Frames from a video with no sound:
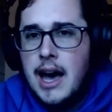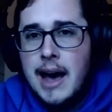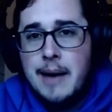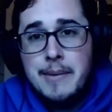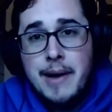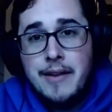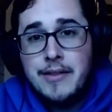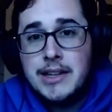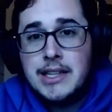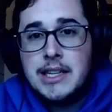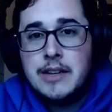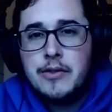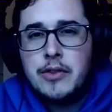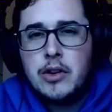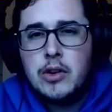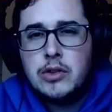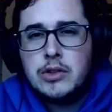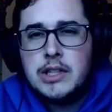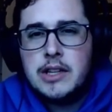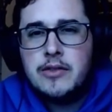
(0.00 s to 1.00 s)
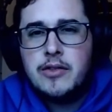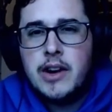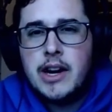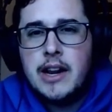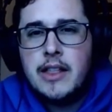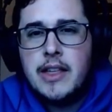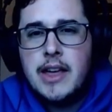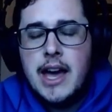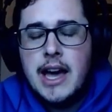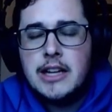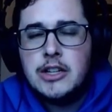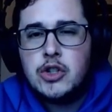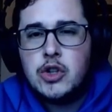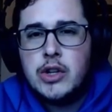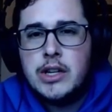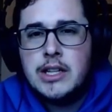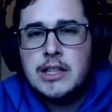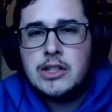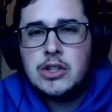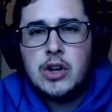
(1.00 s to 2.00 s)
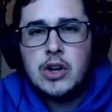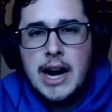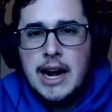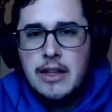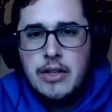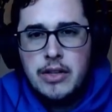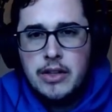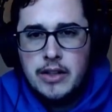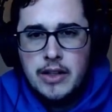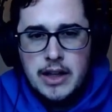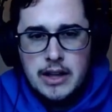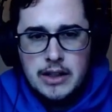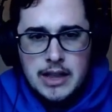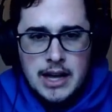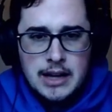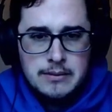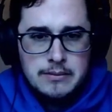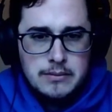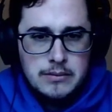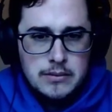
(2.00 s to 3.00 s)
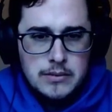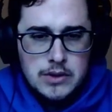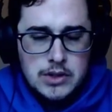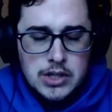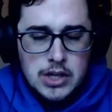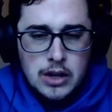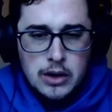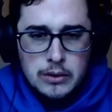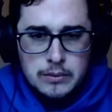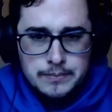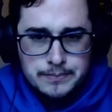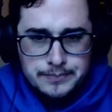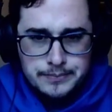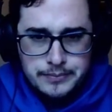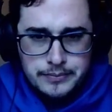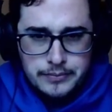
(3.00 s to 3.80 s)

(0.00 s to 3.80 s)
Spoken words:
I'm having difficulty finding the entrance or anything like that. So